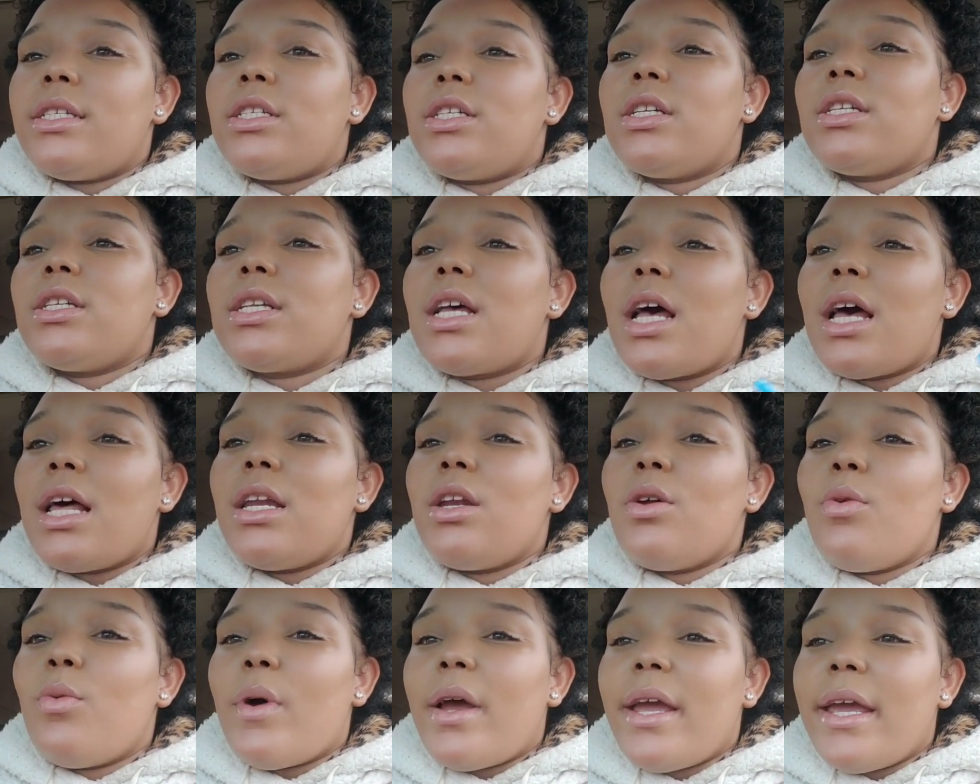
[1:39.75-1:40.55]
Just kind
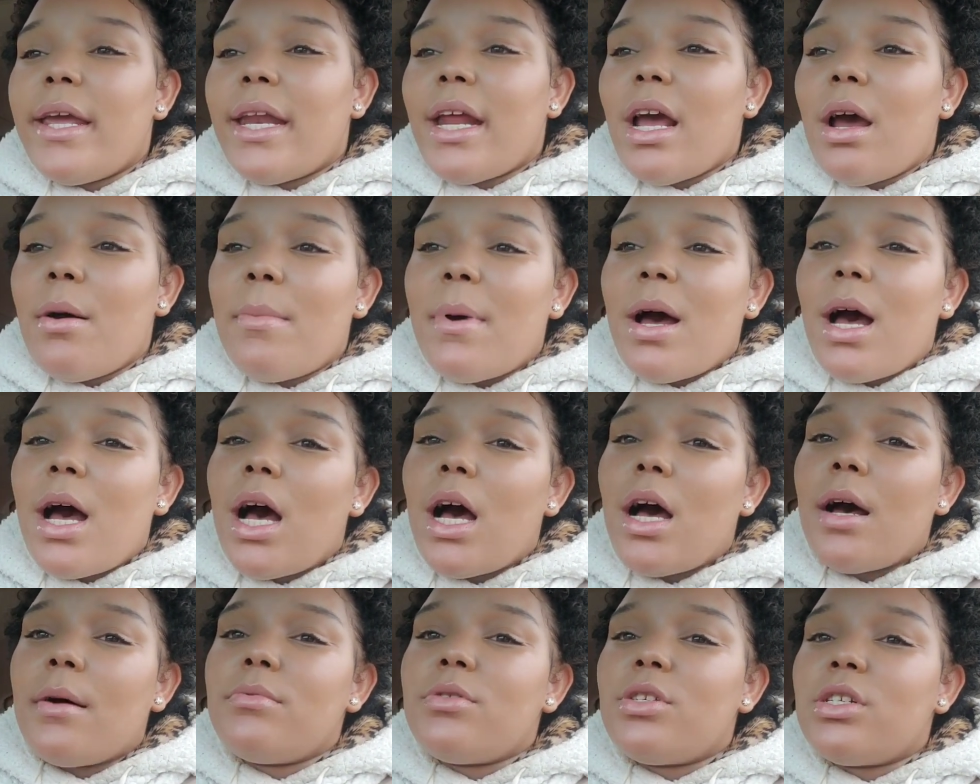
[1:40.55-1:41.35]
of weighing out my
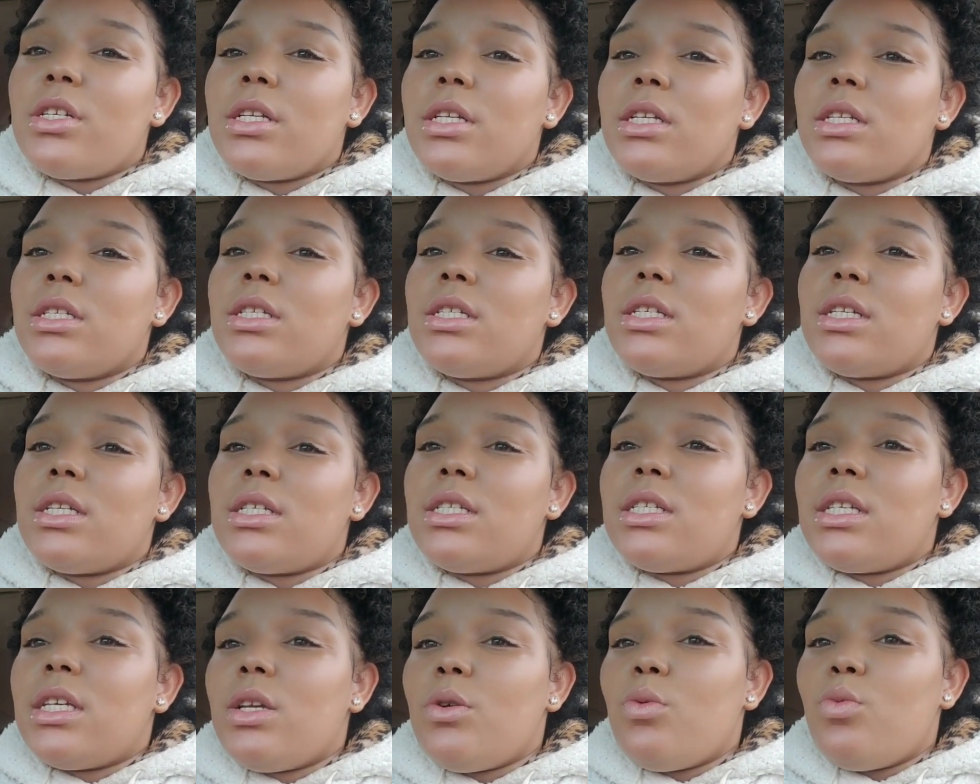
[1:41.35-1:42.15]
options to
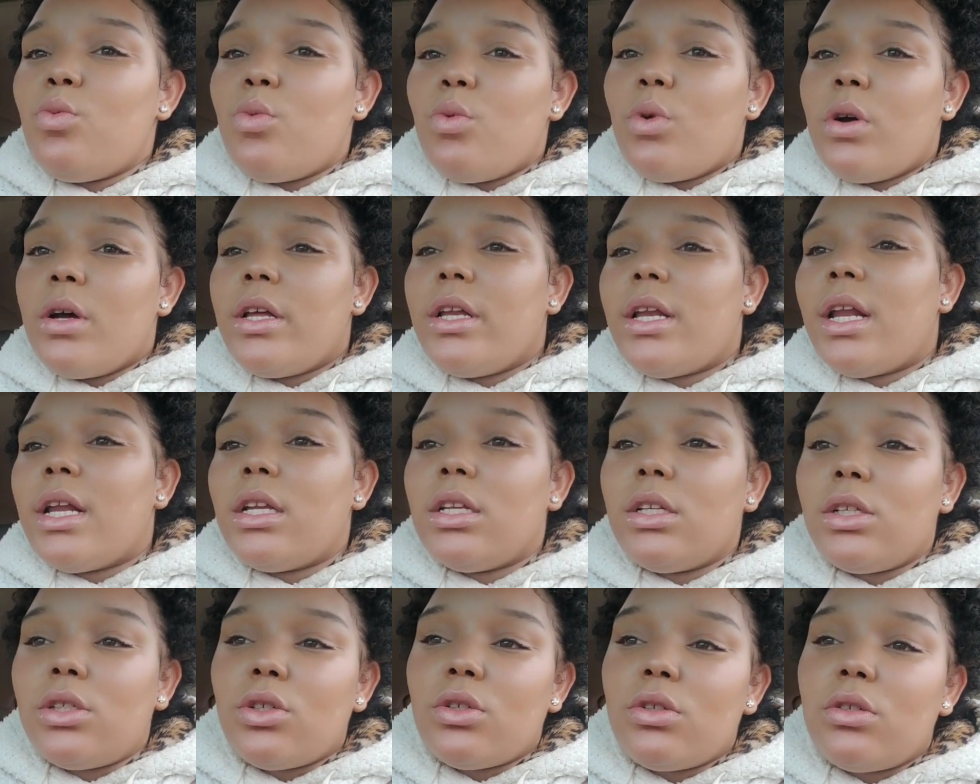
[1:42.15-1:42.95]
see what
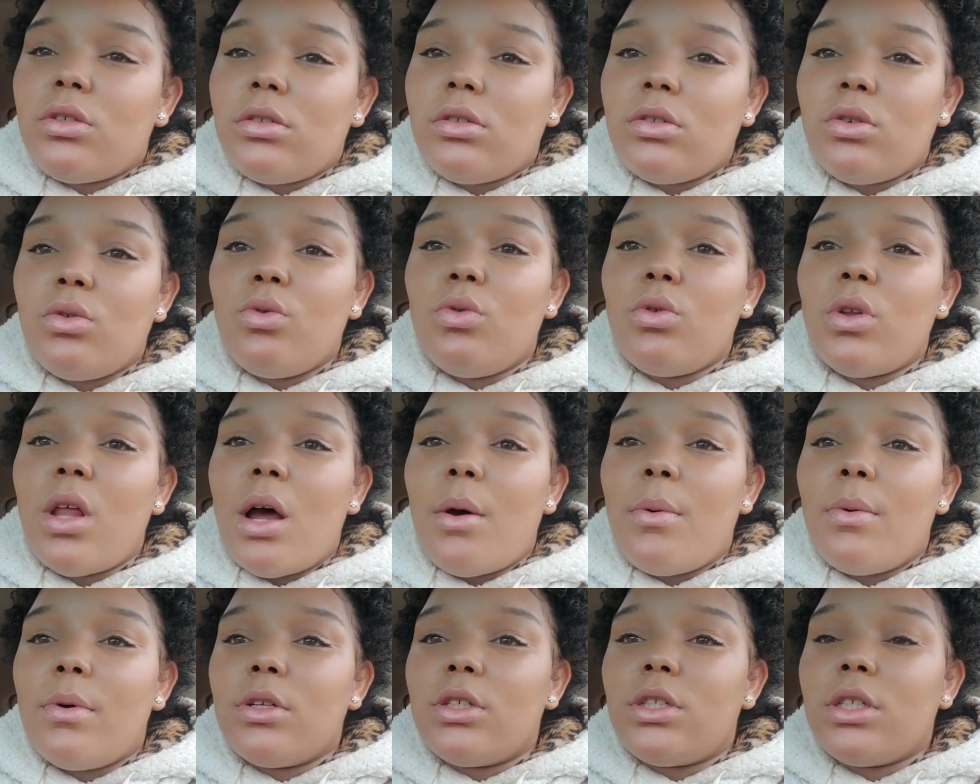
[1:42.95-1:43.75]
school I
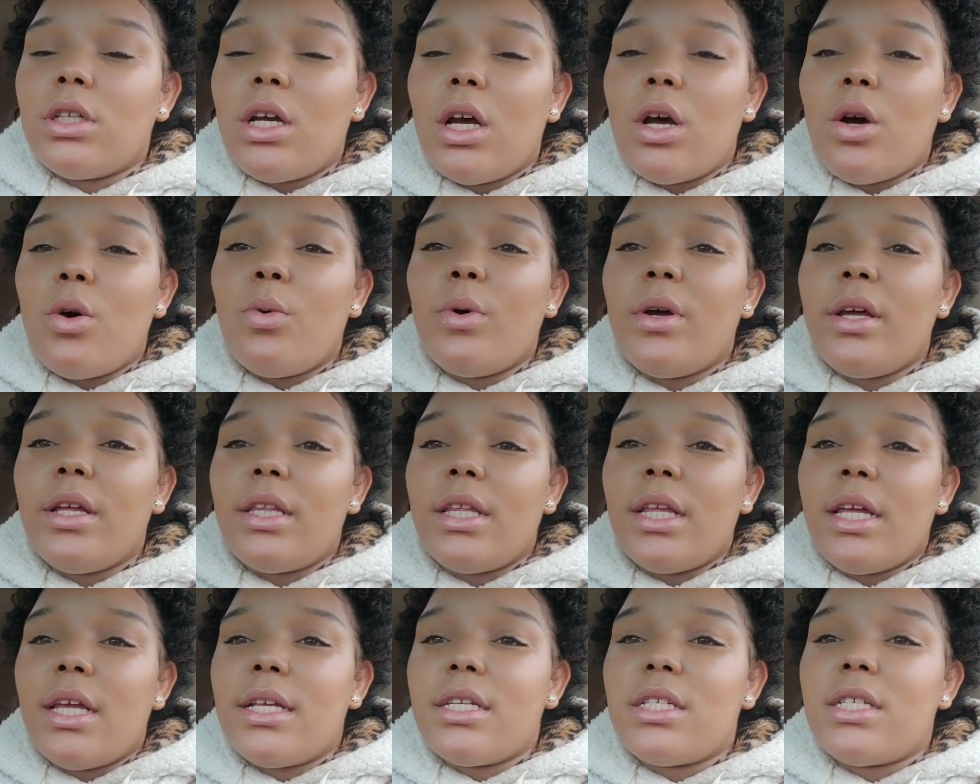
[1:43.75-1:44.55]
want to go
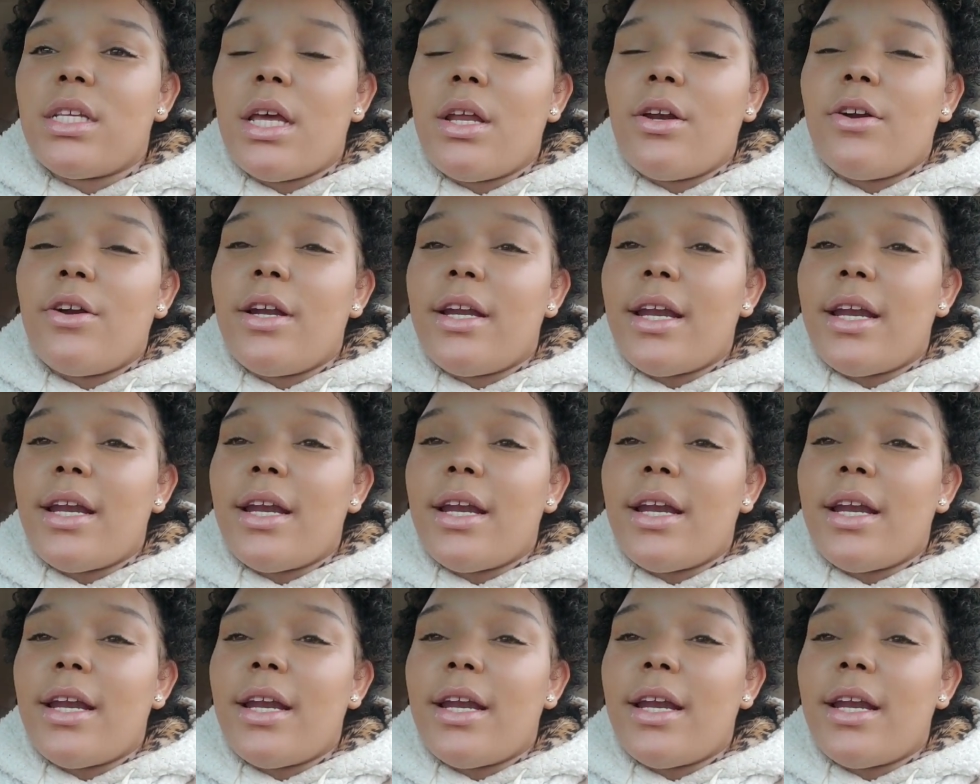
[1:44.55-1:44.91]
with, etc.